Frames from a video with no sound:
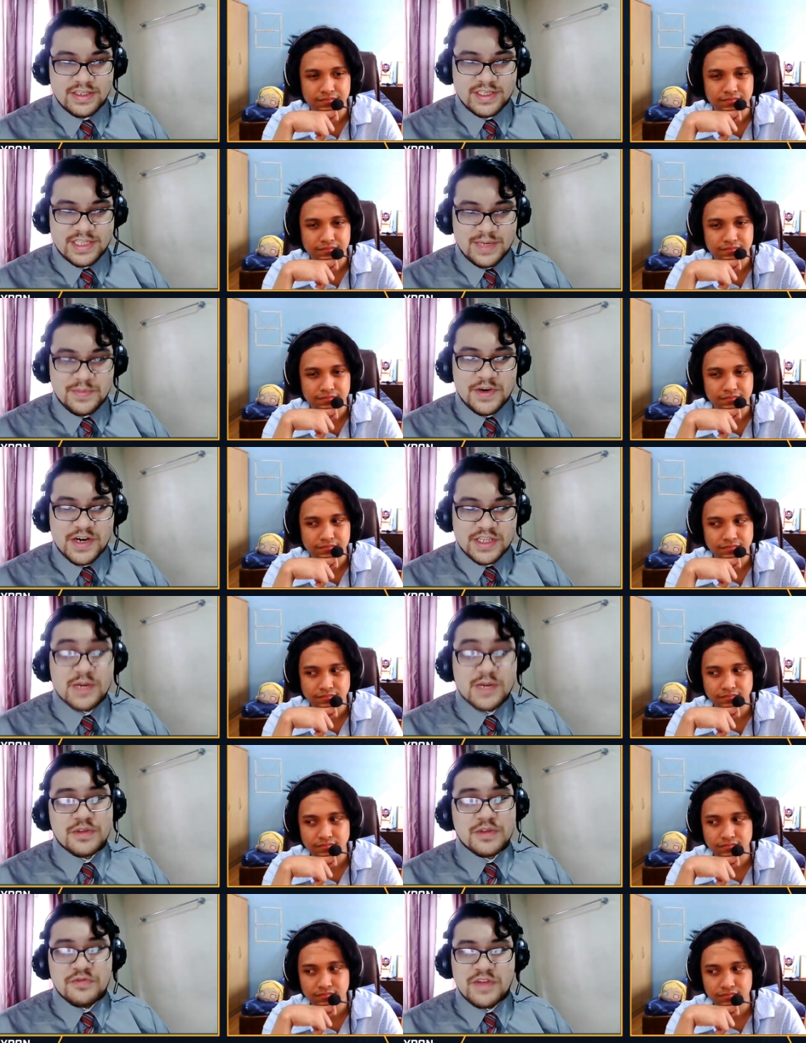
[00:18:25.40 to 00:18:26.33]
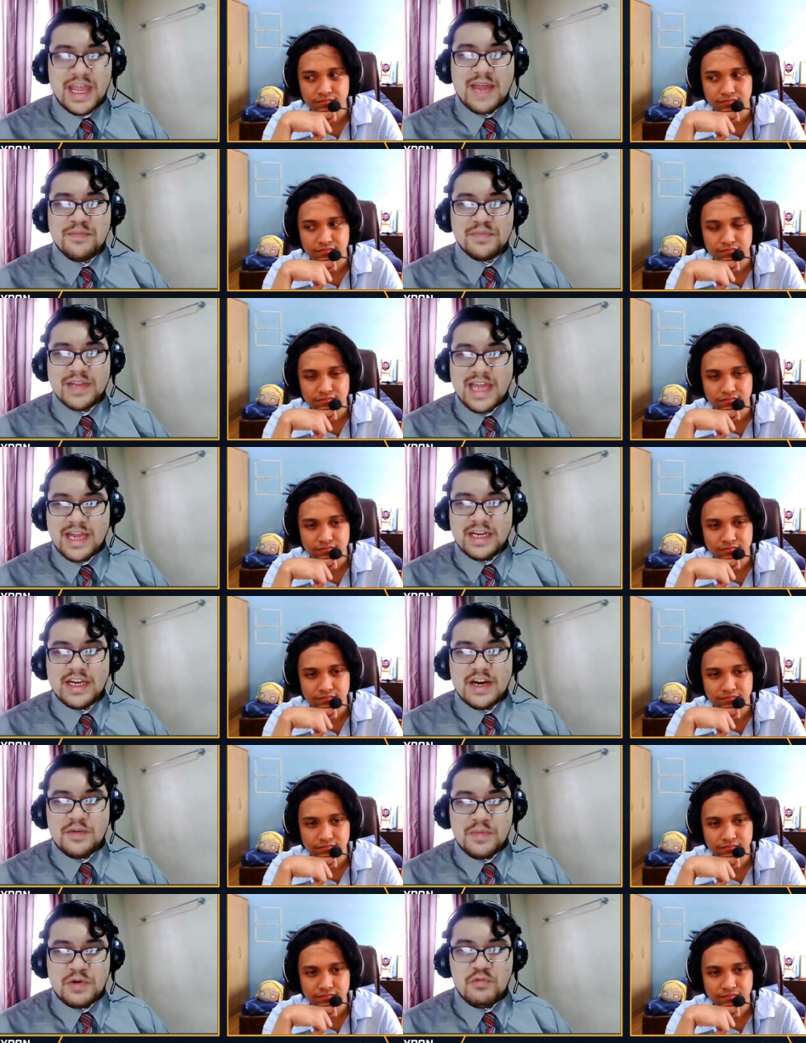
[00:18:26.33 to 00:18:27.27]
Speaker 1: similar in terms of game plan
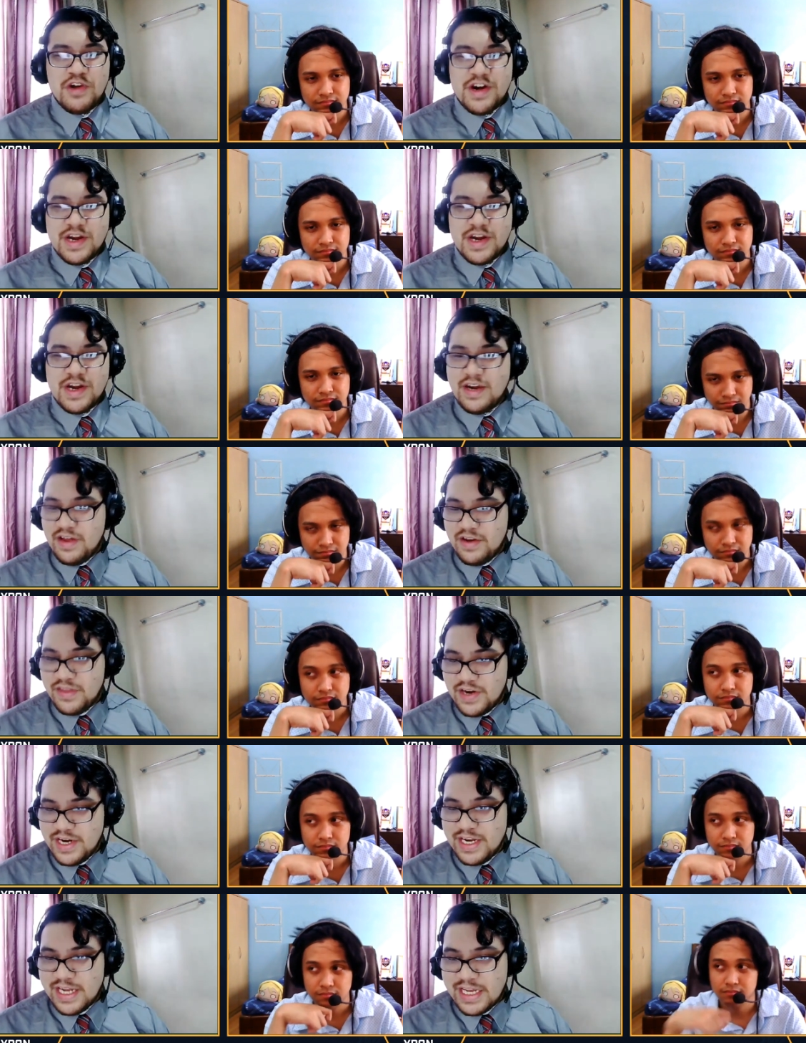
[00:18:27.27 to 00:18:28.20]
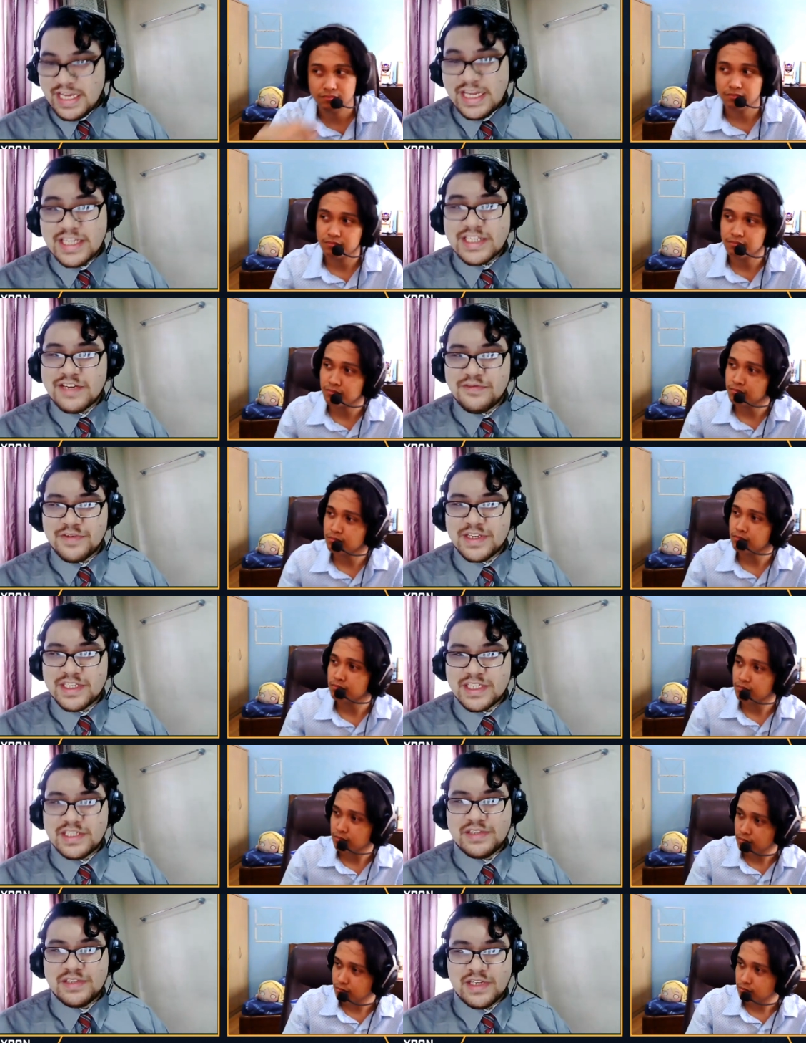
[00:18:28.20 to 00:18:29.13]
here. But what are, are there any key
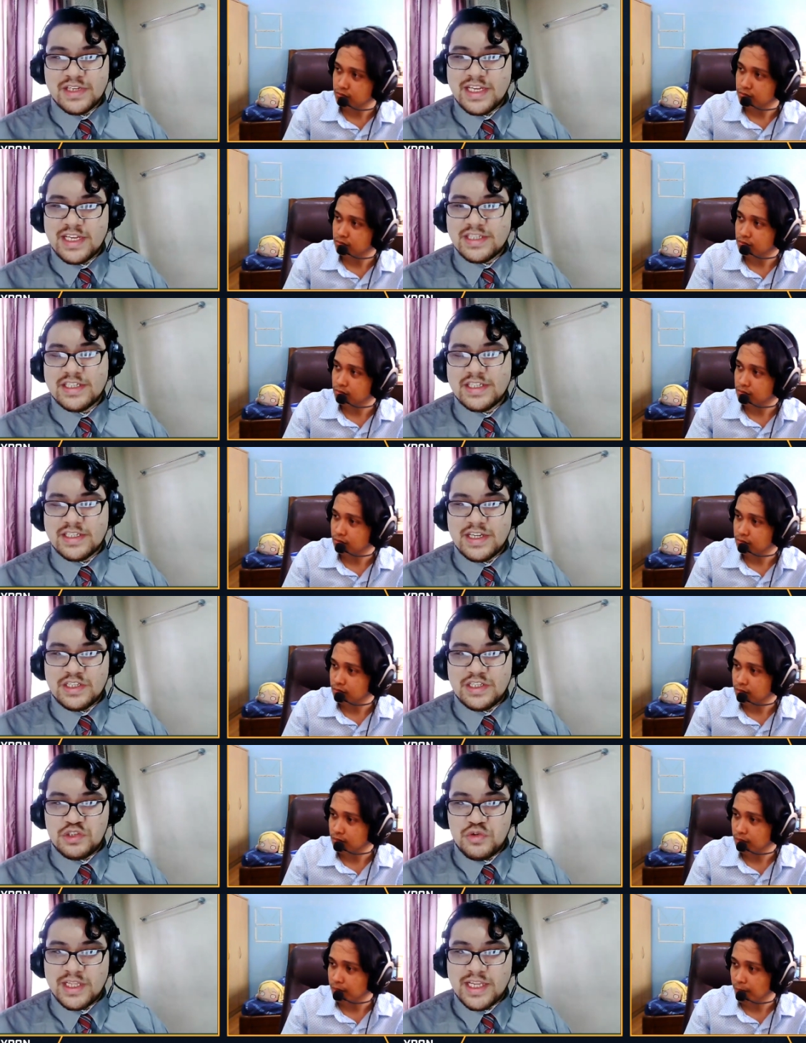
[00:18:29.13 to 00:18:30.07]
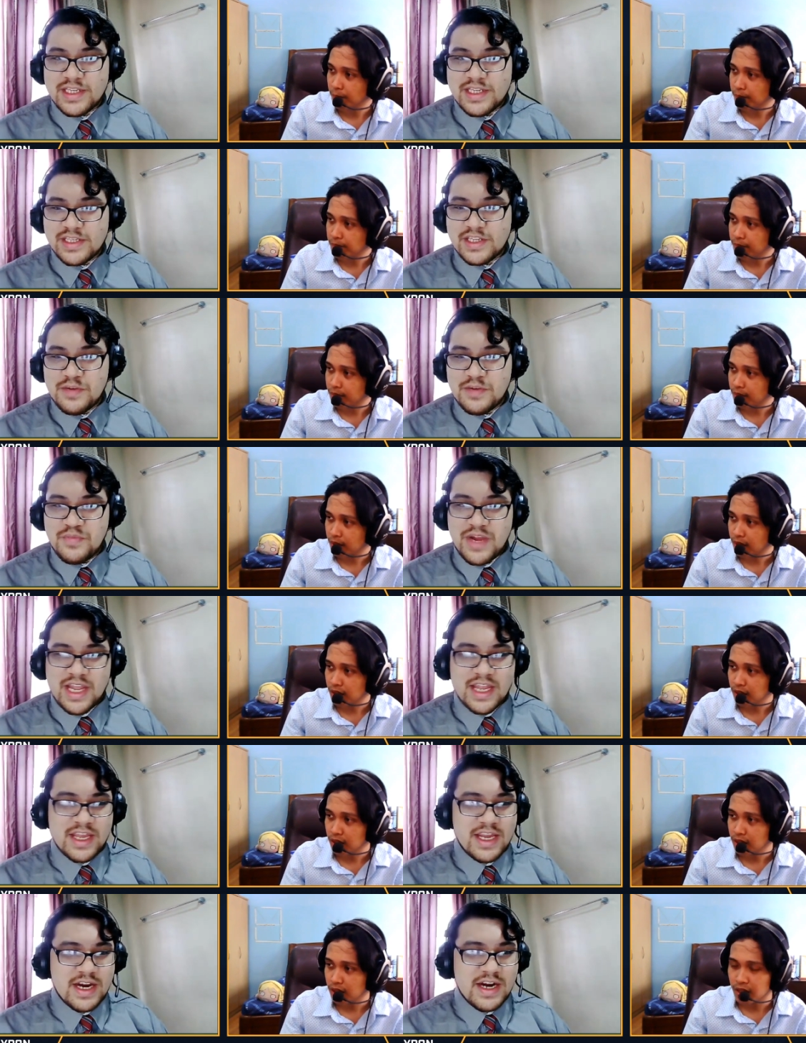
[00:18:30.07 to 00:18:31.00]
differences to the lists, the druid list that they're
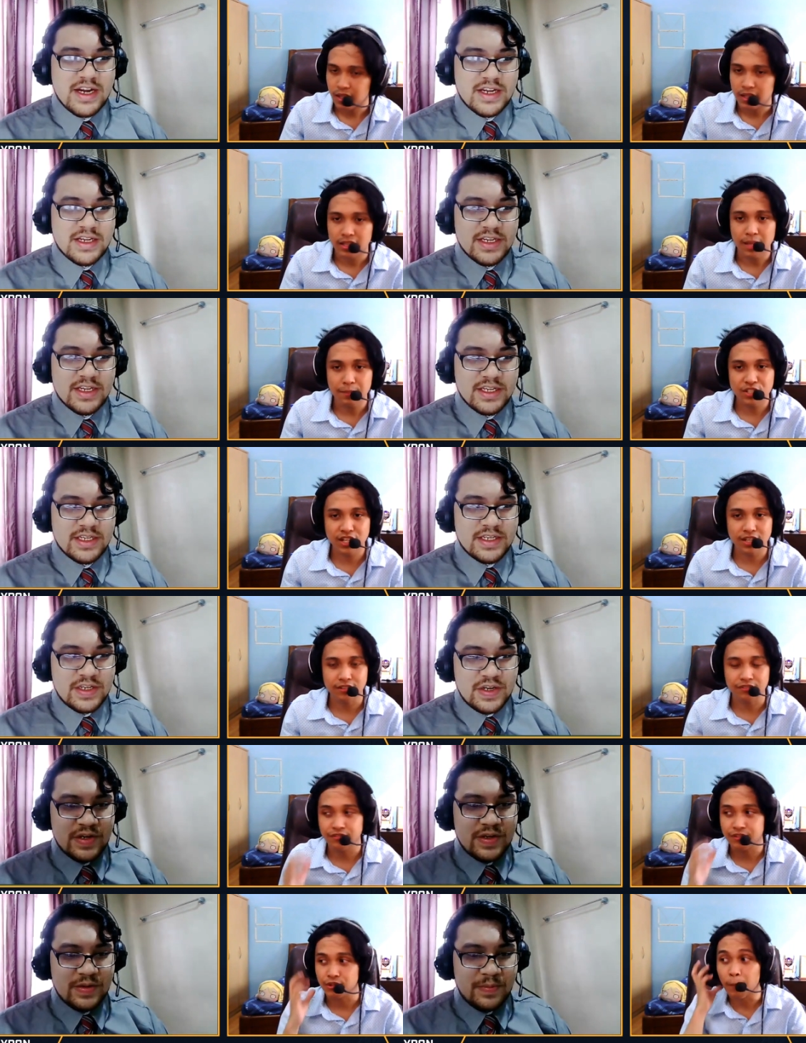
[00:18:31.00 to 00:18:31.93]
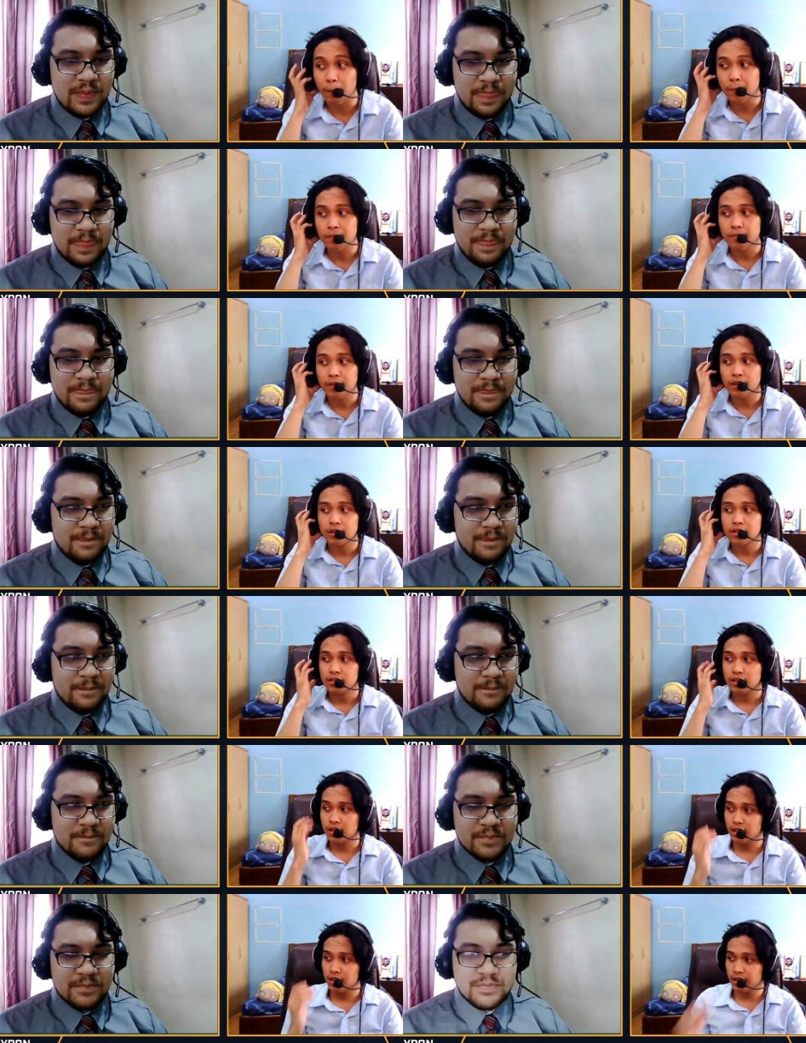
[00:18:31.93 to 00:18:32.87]
bringing here?
Speaker 2: Let me check a few.
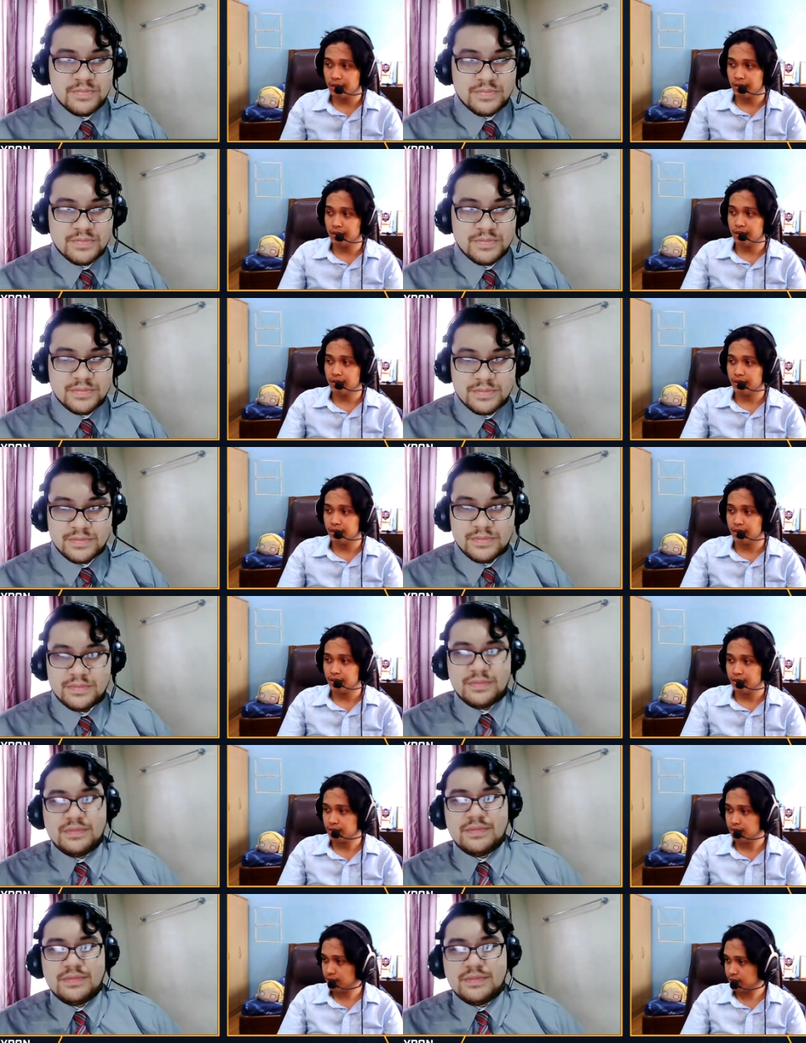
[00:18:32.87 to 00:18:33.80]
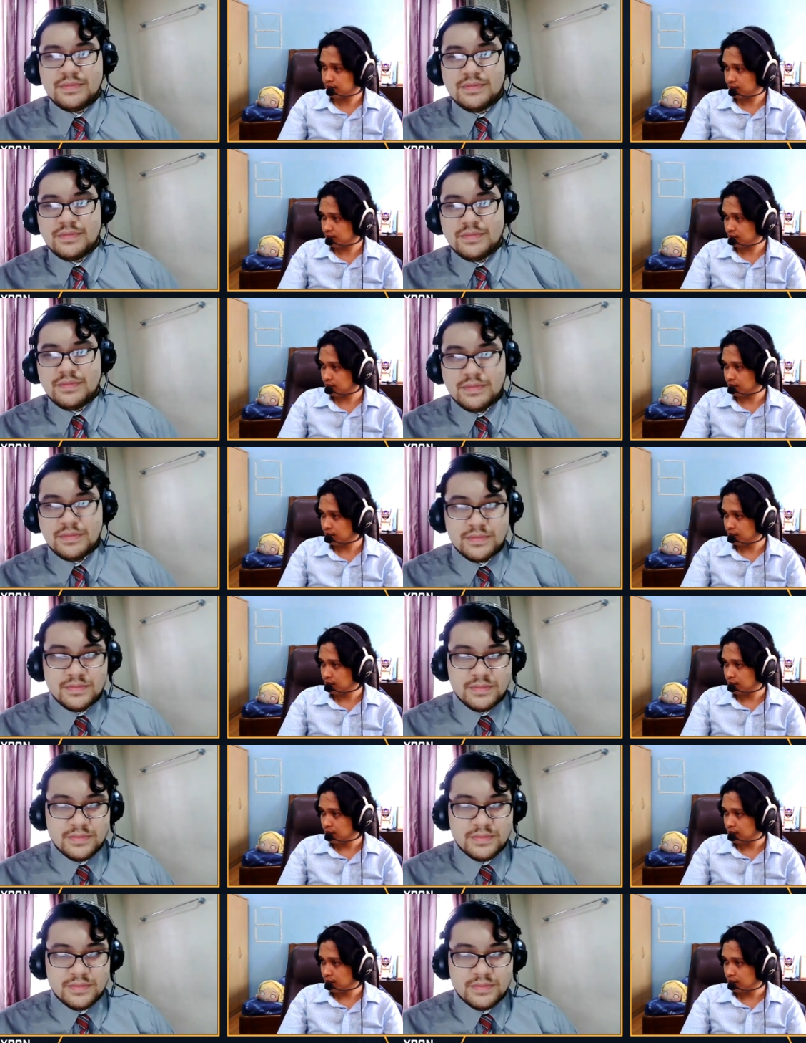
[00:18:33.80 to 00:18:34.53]
Mm-hmm. Uh, let's see.